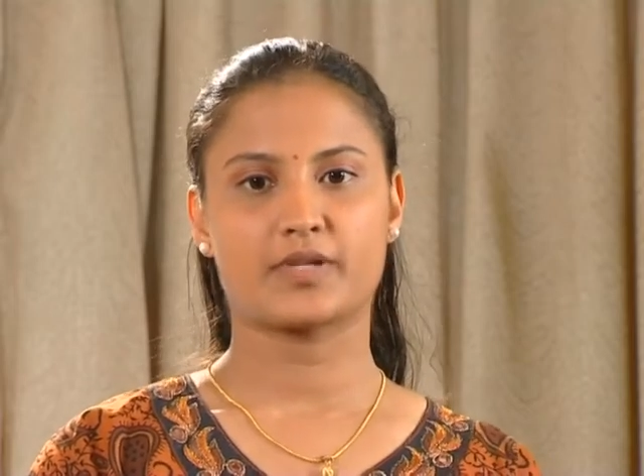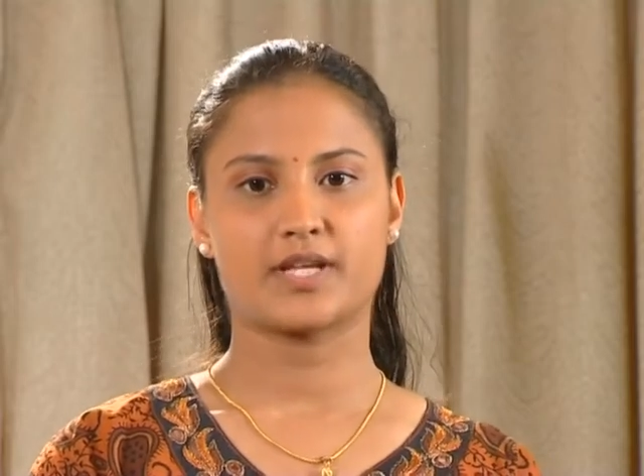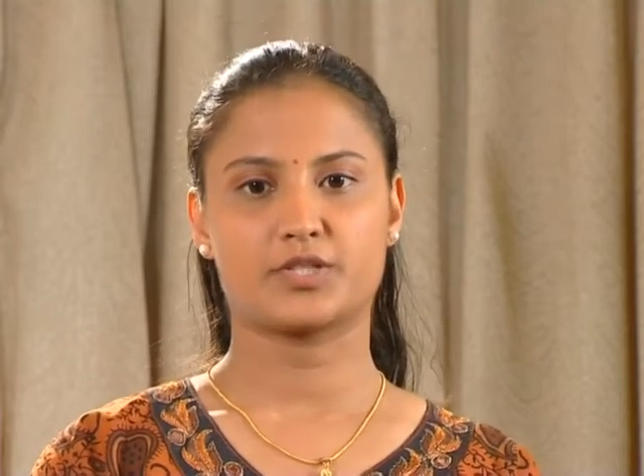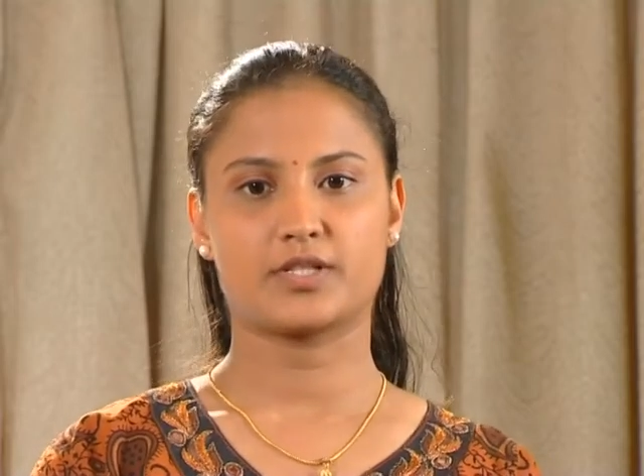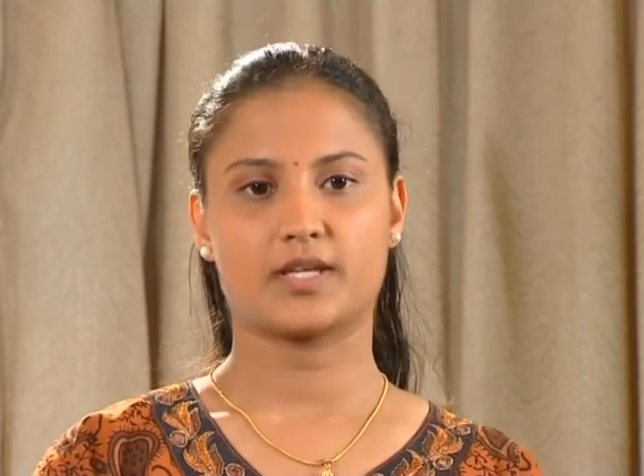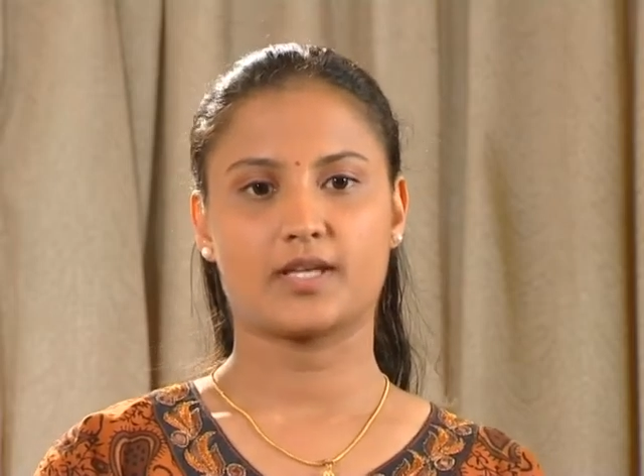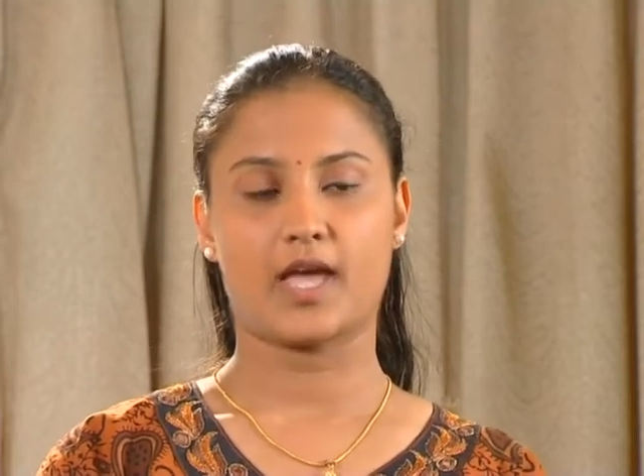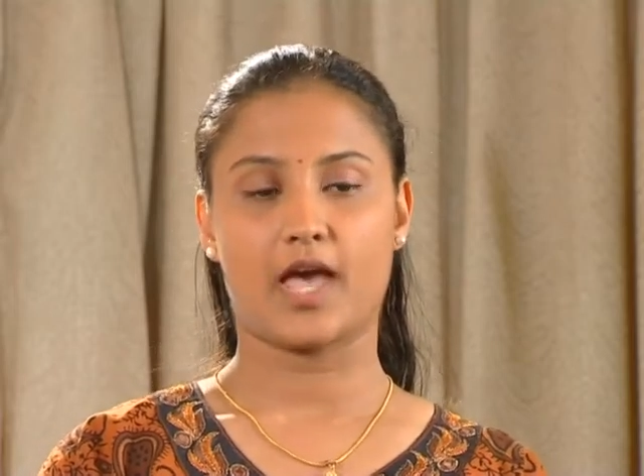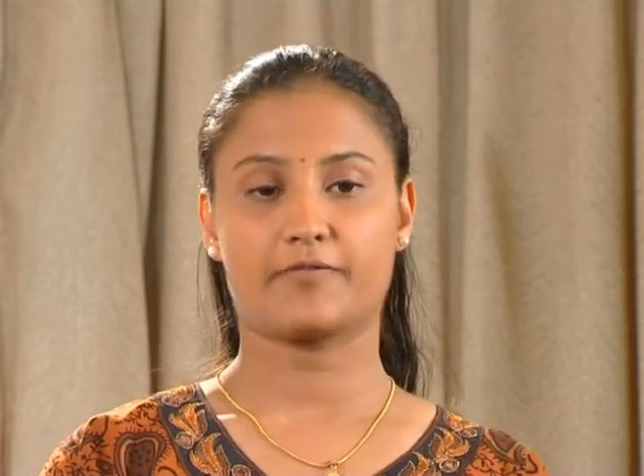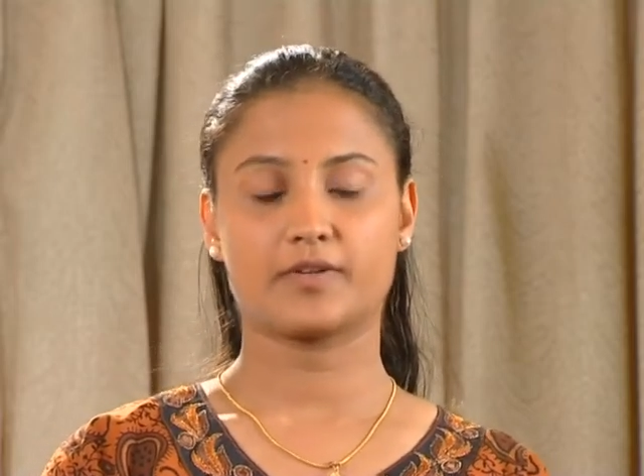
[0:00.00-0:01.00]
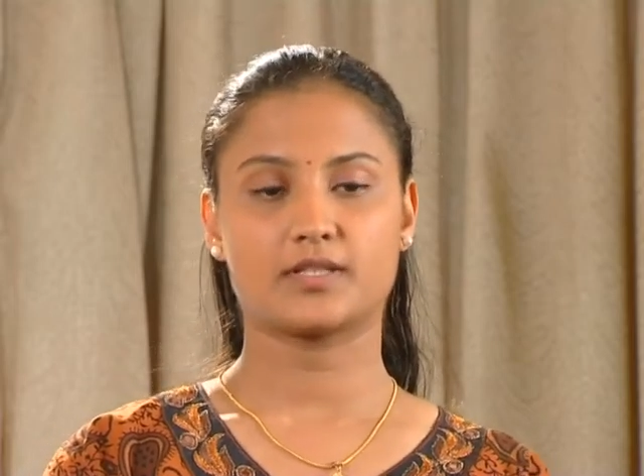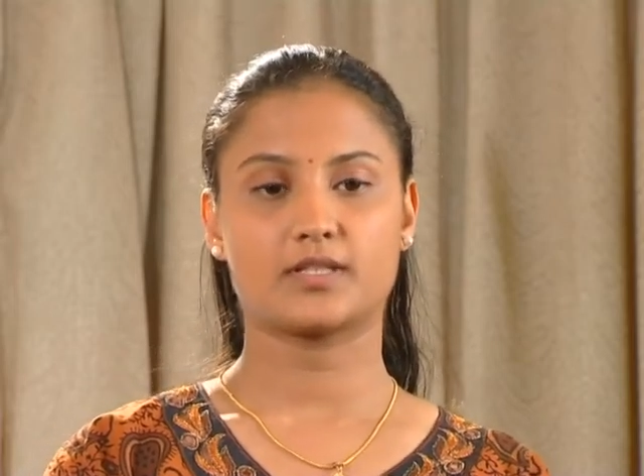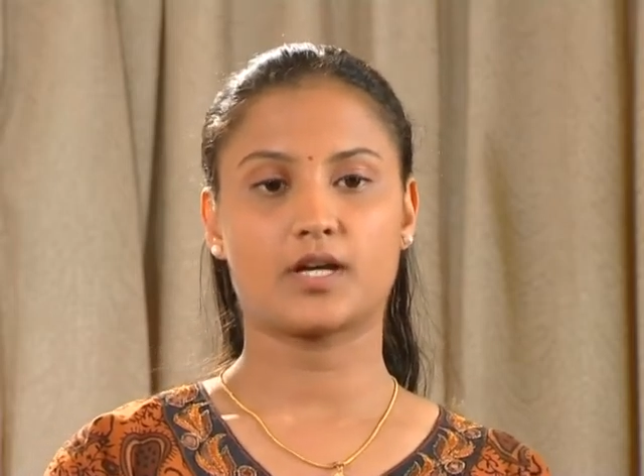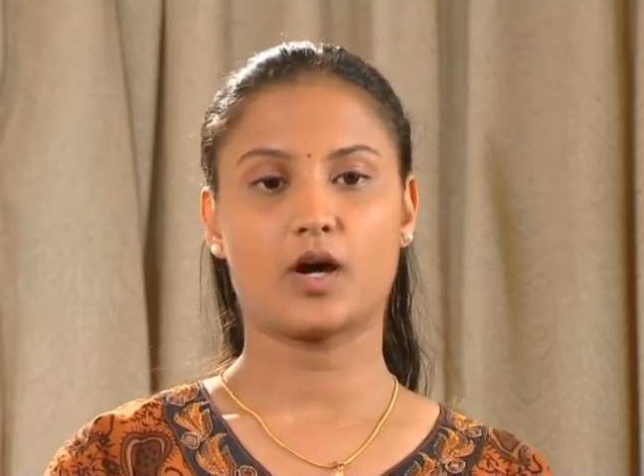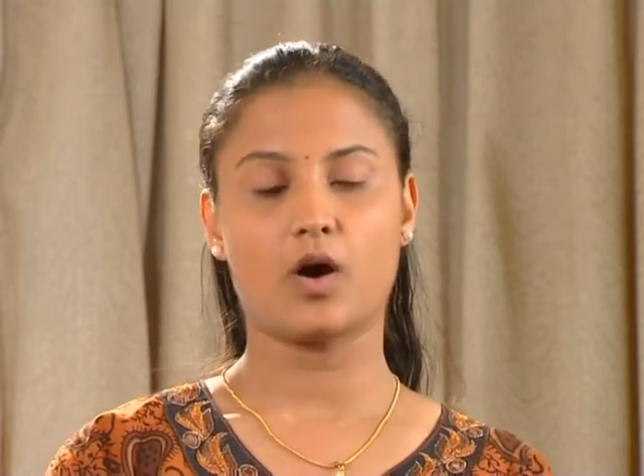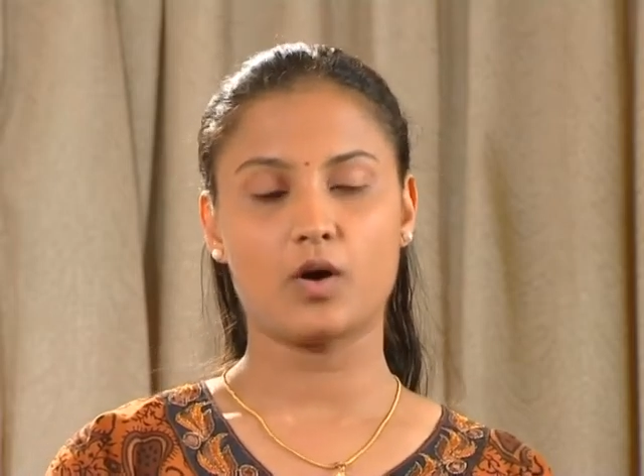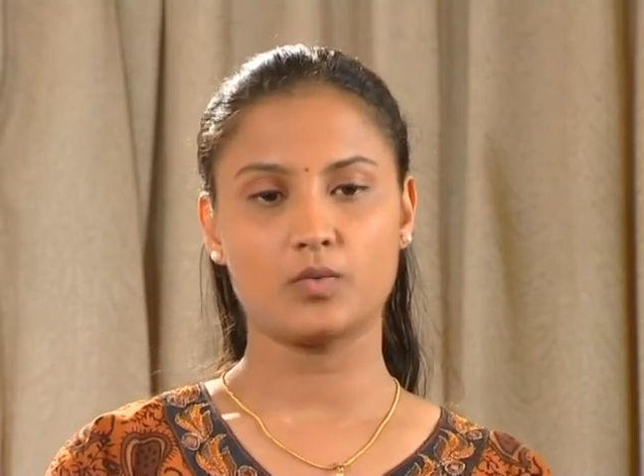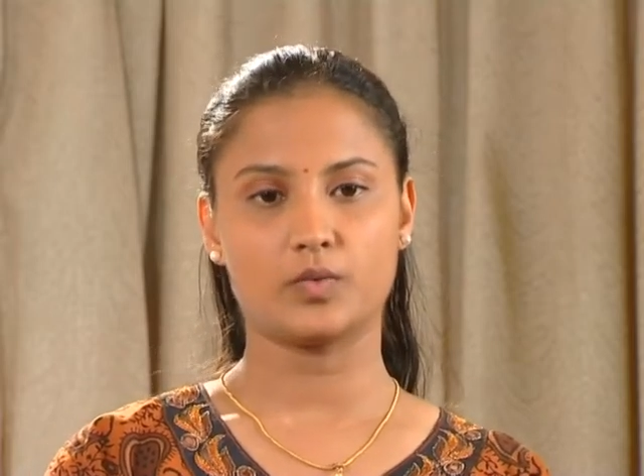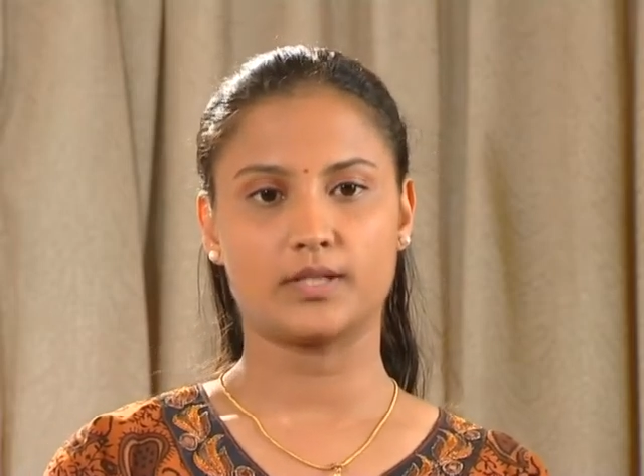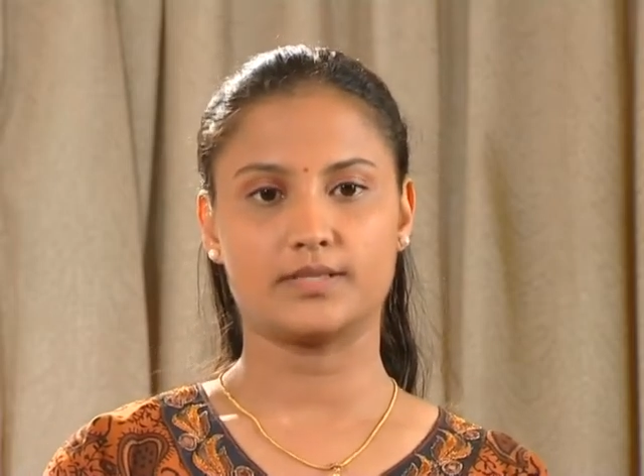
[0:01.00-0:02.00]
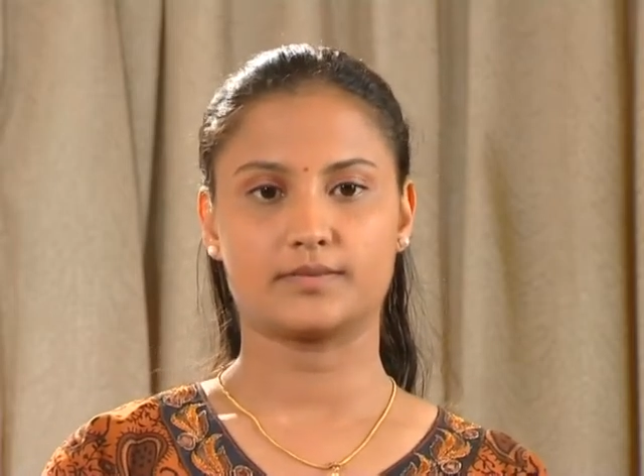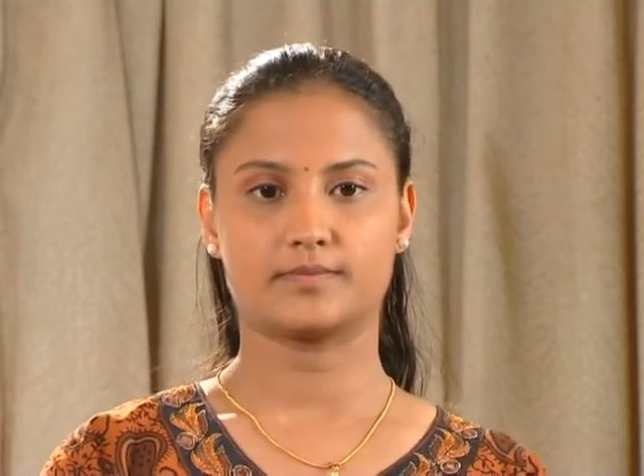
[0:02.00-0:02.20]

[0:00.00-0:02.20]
tragedy affecting the whole world.